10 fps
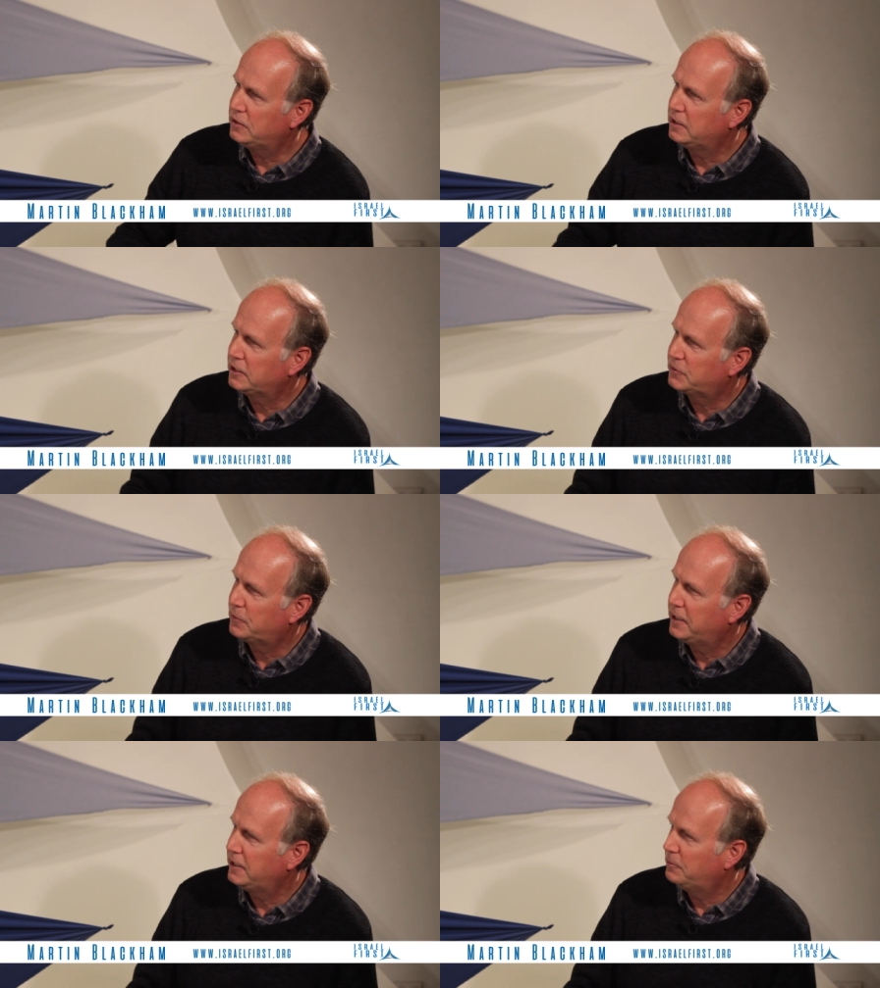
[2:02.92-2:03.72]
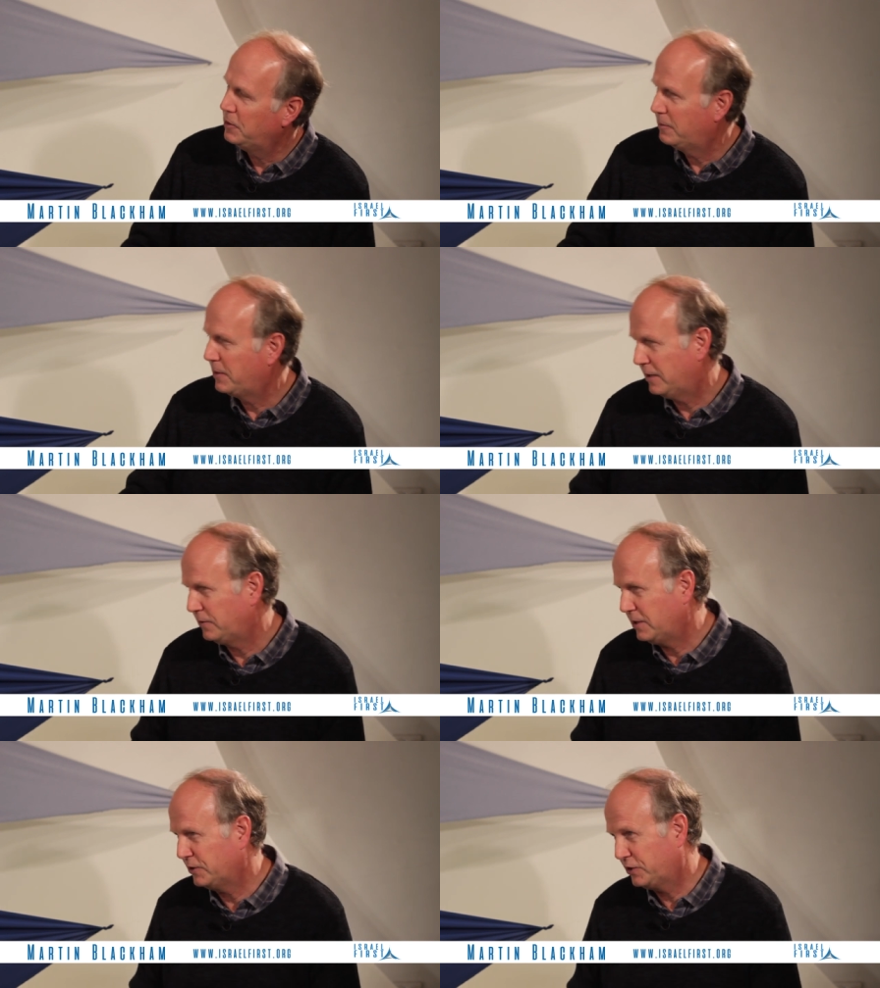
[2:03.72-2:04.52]
you can explain a bit about
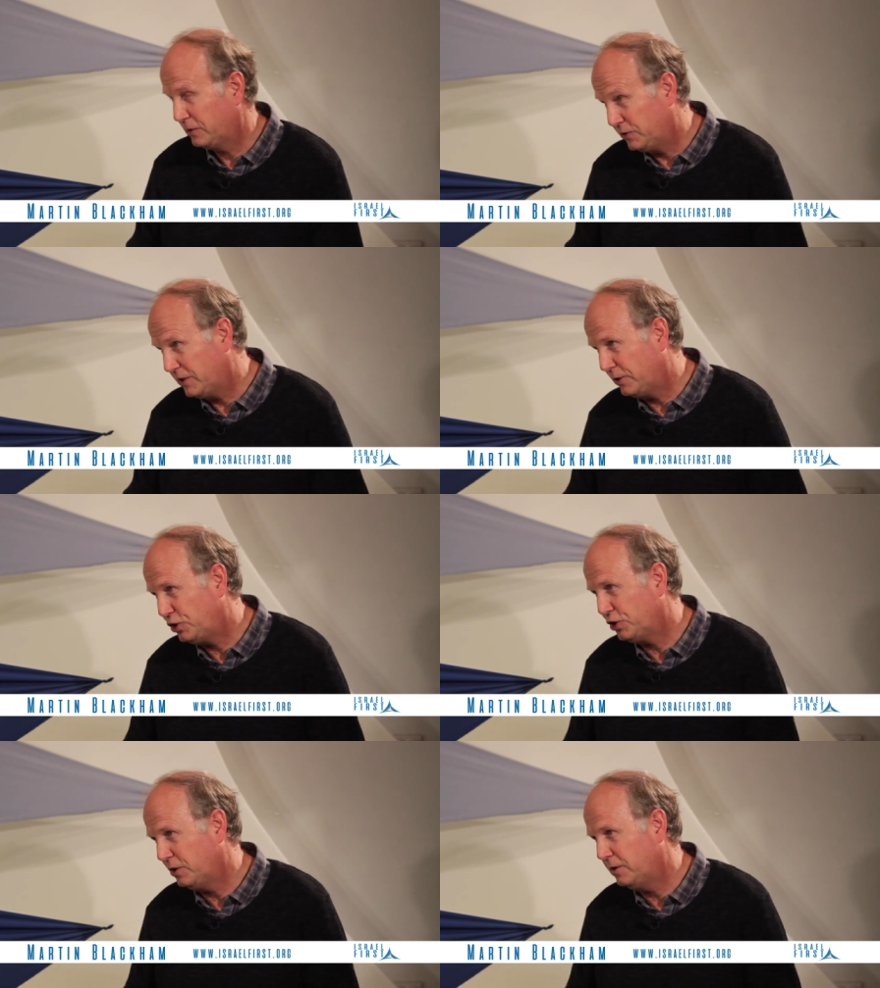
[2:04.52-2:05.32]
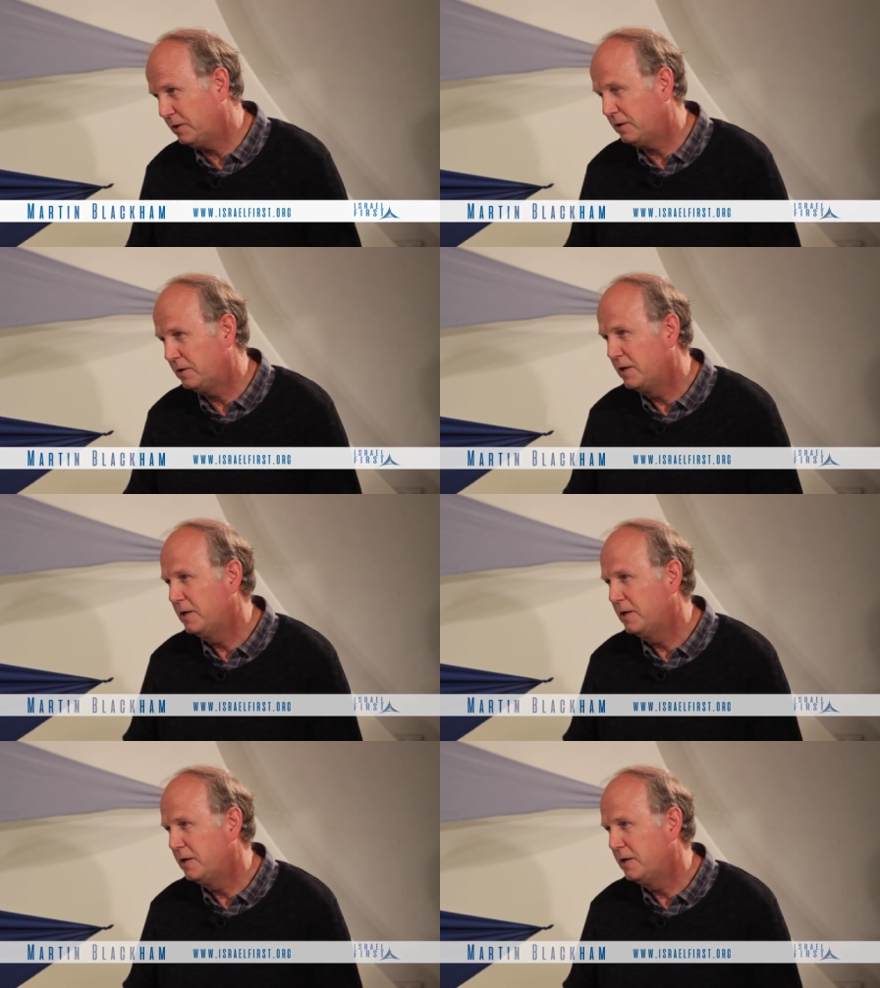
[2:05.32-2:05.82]
the association and